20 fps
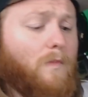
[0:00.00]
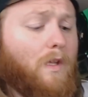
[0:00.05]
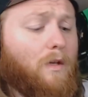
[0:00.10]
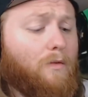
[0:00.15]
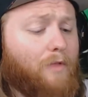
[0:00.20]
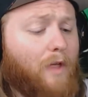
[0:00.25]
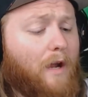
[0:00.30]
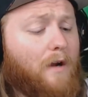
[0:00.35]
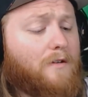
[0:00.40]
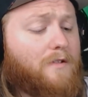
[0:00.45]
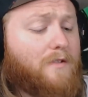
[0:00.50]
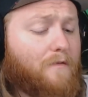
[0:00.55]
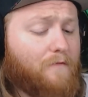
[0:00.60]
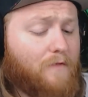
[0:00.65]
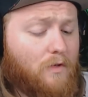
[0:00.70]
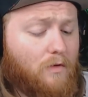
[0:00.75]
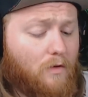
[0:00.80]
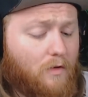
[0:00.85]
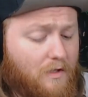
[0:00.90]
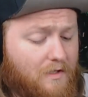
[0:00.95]
There's a
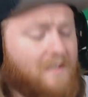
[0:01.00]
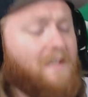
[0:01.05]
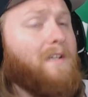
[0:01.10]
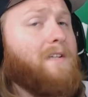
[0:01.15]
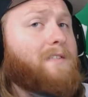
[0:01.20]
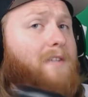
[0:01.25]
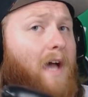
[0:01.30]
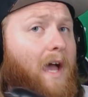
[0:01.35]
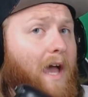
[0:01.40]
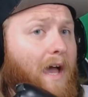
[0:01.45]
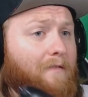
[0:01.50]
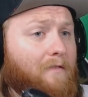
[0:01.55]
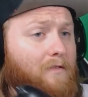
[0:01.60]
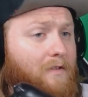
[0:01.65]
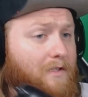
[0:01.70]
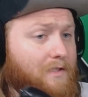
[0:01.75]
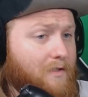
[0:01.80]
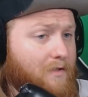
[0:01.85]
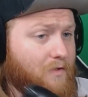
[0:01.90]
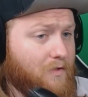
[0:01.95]
few critiques I have on
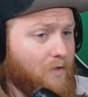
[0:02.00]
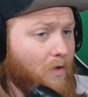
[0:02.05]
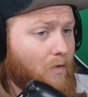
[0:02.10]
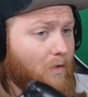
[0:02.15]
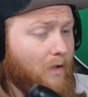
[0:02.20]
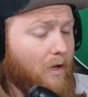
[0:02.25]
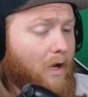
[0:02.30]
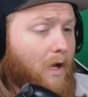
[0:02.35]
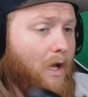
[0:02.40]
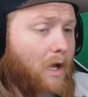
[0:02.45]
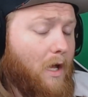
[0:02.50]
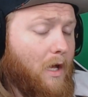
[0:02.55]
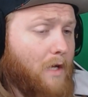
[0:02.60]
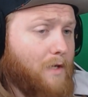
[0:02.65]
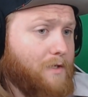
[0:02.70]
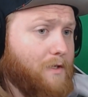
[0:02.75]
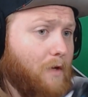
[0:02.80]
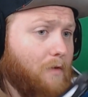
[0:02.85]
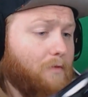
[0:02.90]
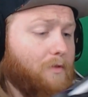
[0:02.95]
this controller.
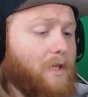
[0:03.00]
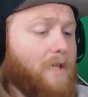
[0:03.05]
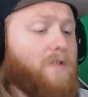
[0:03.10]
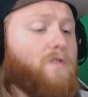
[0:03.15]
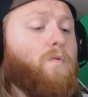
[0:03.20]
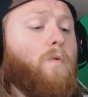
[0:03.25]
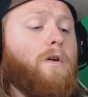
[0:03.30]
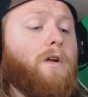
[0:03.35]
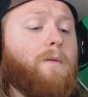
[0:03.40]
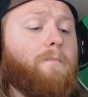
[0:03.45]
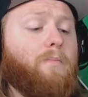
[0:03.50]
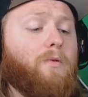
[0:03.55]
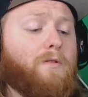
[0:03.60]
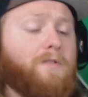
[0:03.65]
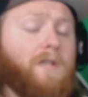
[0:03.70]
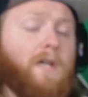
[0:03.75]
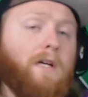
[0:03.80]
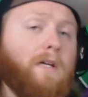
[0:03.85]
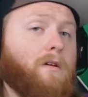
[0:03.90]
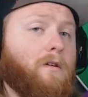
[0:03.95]
So this one in
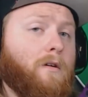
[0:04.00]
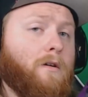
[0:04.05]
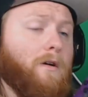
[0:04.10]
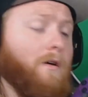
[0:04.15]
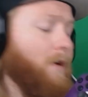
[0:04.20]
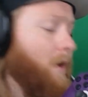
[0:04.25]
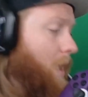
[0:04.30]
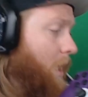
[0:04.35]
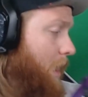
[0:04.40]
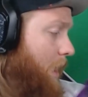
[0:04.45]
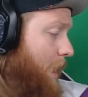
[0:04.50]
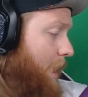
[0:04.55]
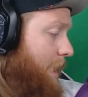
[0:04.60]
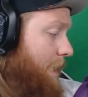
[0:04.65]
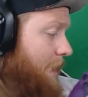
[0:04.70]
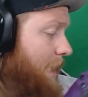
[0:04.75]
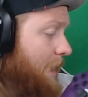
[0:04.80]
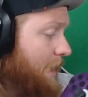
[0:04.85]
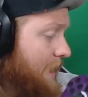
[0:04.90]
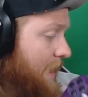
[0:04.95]
particular,
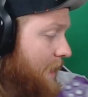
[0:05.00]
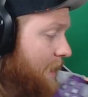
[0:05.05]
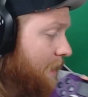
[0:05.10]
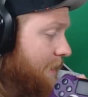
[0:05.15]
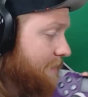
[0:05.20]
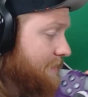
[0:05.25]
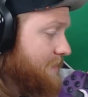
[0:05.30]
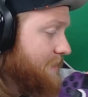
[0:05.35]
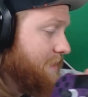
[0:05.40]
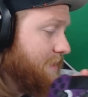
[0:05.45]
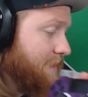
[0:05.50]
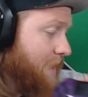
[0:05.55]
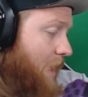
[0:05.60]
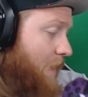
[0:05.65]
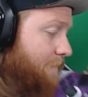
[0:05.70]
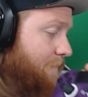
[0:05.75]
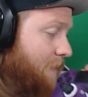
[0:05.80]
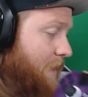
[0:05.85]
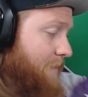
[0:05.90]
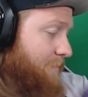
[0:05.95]
it again is the
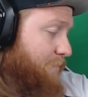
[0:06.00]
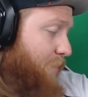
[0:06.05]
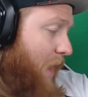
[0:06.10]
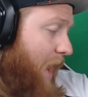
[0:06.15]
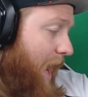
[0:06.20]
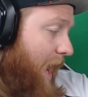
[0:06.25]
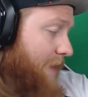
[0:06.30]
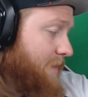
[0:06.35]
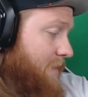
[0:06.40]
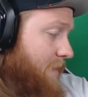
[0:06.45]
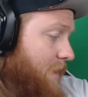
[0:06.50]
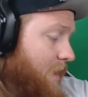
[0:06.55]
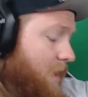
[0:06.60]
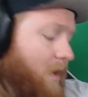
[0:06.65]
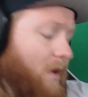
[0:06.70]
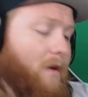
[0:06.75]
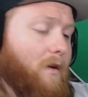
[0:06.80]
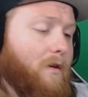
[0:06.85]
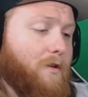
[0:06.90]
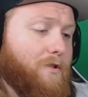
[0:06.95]
Scuf Impact
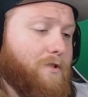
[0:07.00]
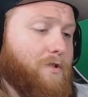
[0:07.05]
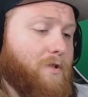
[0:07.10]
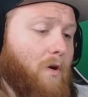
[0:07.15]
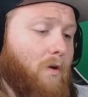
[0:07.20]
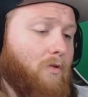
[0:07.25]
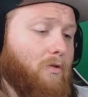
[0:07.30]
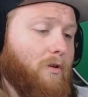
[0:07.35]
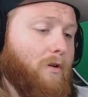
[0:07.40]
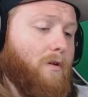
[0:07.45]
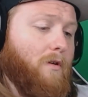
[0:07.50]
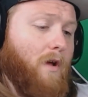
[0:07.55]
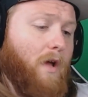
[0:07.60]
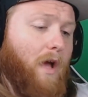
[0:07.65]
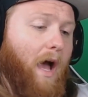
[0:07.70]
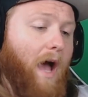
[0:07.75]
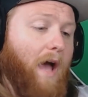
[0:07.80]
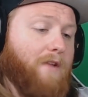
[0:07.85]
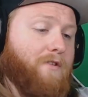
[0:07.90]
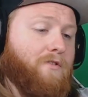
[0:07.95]
controller.
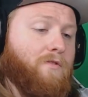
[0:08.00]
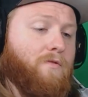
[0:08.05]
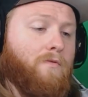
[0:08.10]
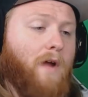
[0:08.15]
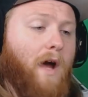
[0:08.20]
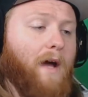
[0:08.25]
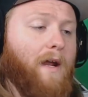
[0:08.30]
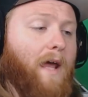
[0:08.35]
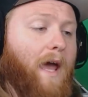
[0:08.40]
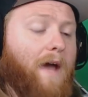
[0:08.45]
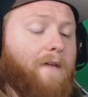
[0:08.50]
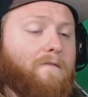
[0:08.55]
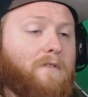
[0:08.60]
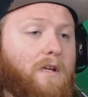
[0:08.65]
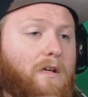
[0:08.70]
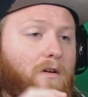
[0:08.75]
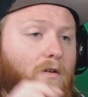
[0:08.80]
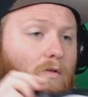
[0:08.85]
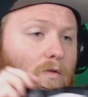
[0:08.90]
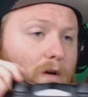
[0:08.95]
I do not have
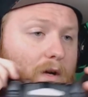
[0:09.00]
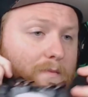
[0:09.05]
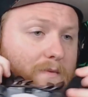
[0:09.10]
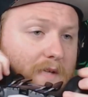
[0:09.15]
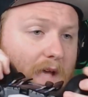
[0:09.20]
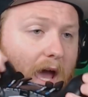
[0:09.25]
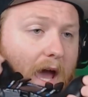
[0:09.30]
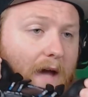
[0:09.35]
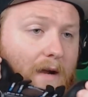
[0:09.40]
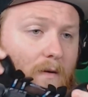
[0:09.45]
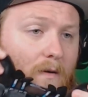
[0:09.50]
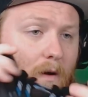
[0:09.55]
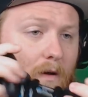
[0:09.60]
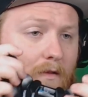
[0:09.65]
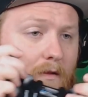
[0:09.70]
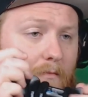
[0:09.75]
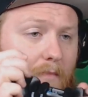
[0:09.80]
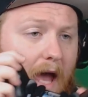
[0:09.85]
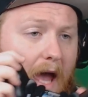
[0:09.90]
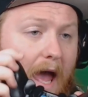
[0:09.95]
any grips added on
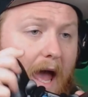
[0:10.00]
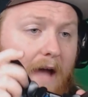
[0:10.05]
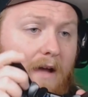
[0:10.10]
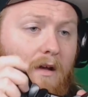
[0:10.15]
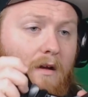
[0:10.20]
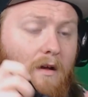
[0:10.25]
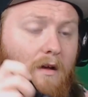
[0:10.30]
the back.